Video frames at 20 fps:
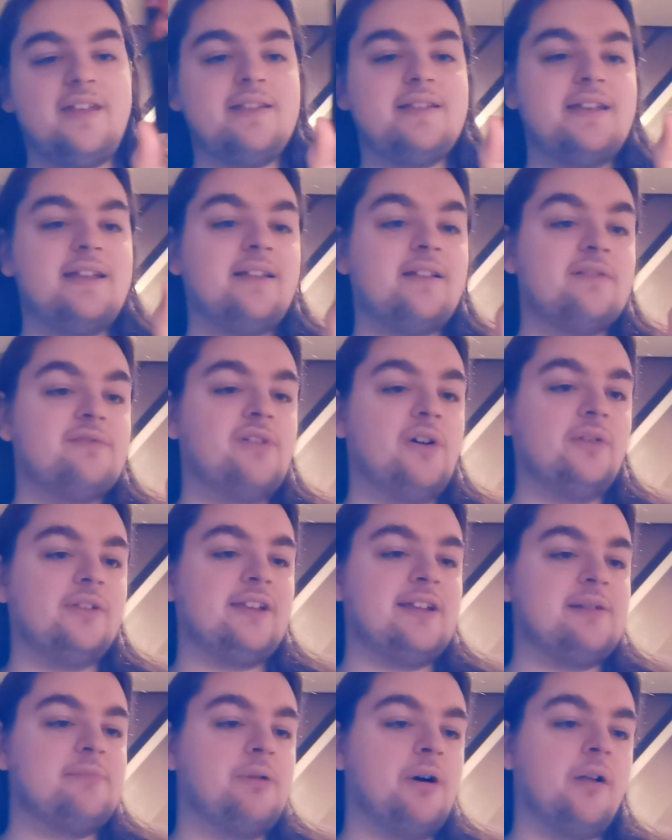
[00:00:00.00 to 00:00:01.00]
City's
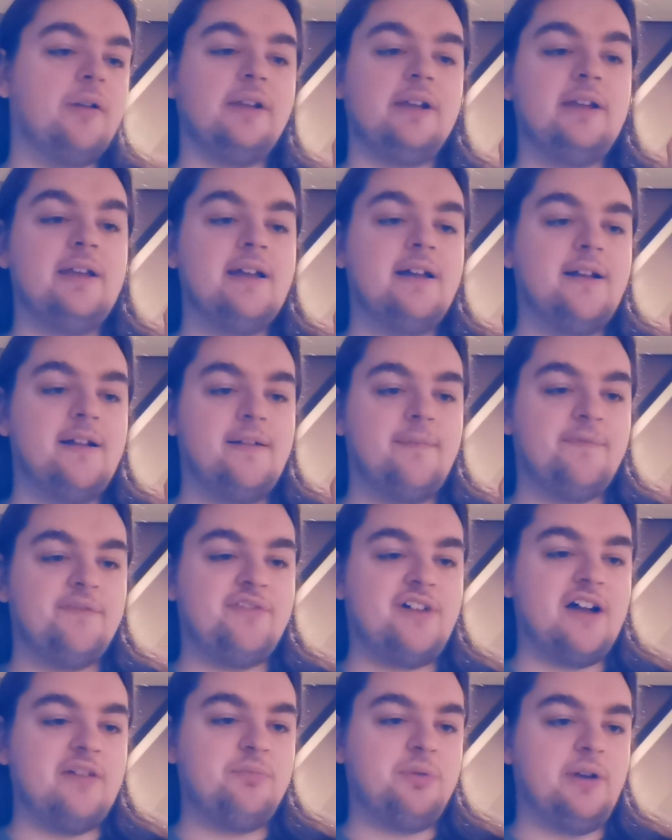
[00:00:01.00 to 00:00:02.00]
Vaulting Polly,
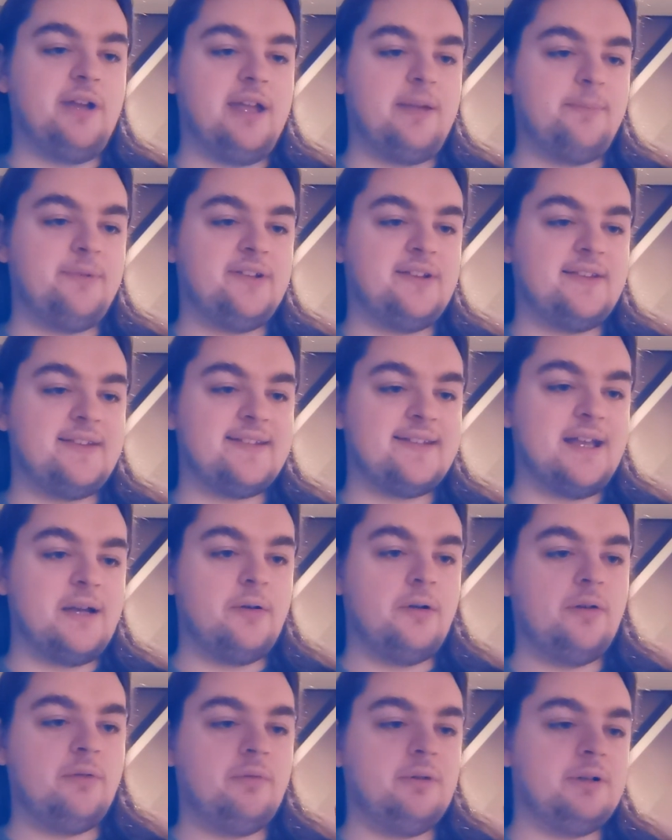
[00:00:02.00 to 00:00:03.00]
5.8%
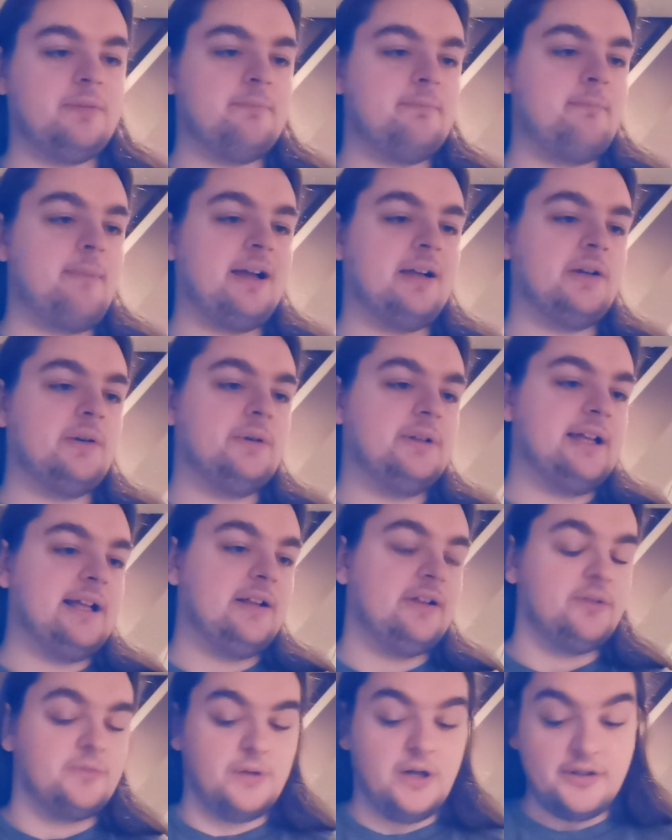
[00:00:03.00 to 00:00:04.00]
sour with mango and
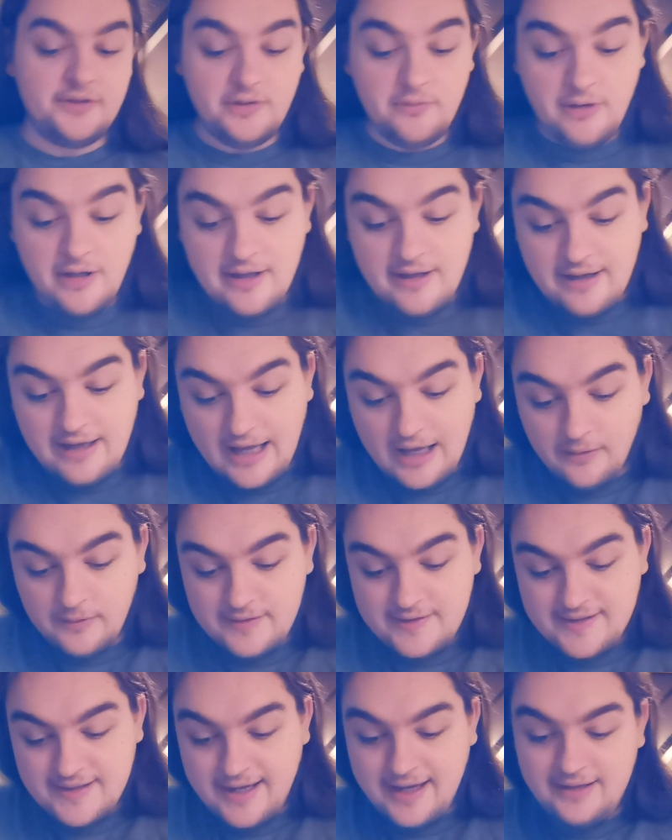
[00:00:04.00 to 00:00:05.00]
El Dorado.
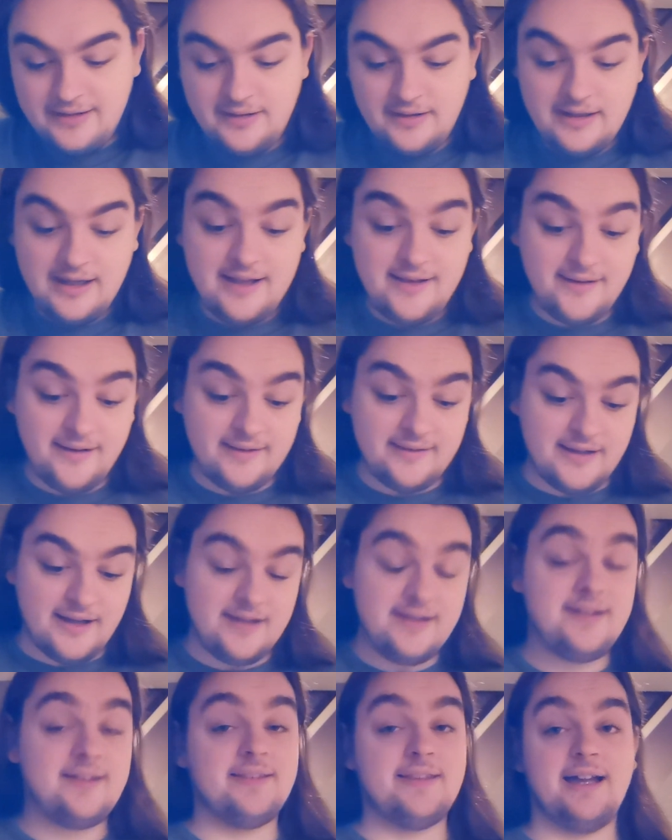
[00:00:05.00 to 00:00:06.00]
Out of 10, it's a
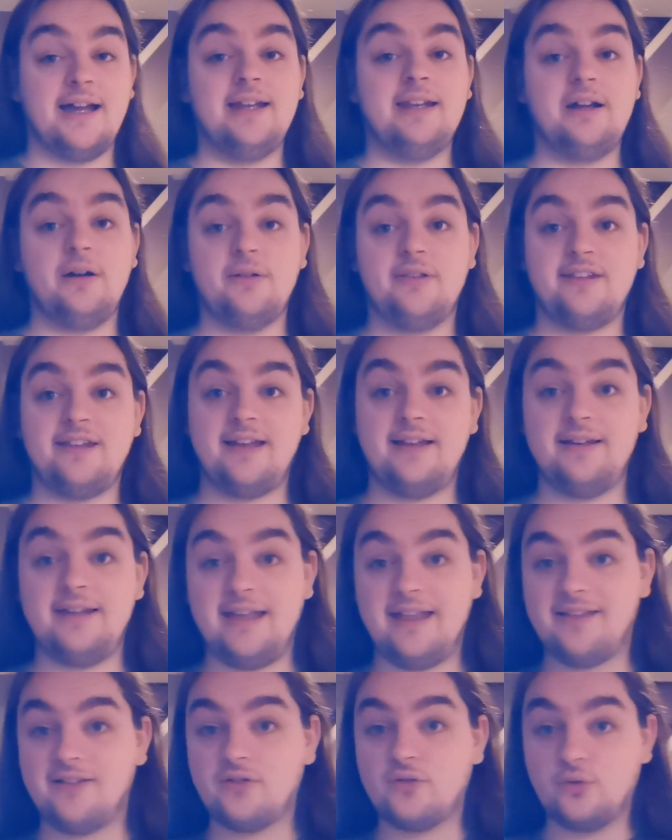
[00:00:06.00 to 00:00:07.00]
nice 9 out of 10.
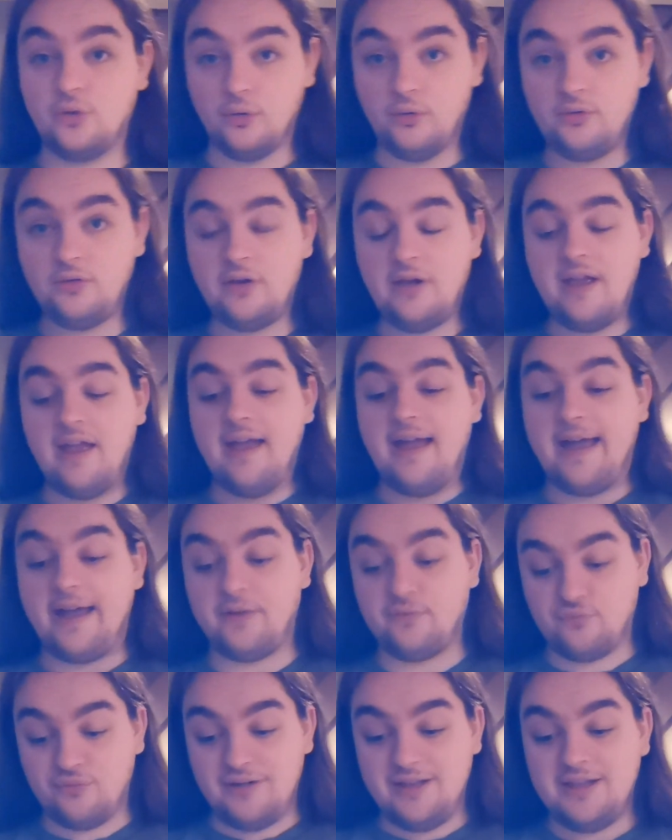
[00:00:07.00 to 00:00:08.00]
It's good.
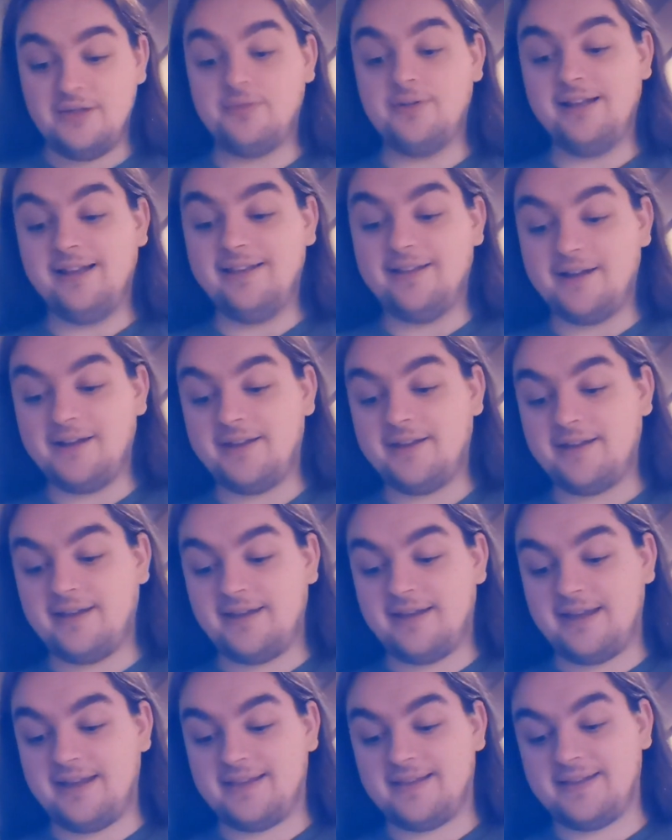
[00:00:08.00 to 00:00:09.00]
I really, really like
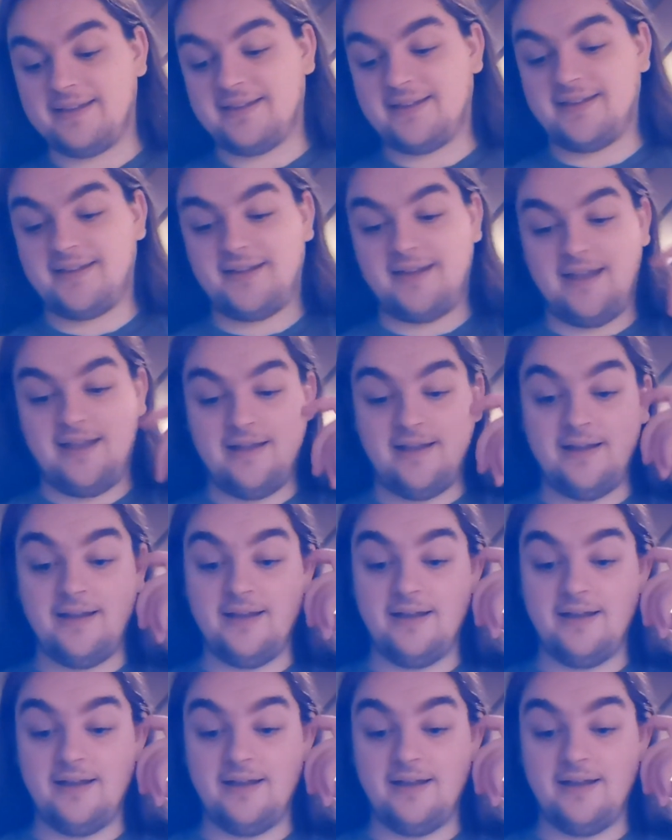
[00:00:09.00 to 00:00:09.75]
it. It's...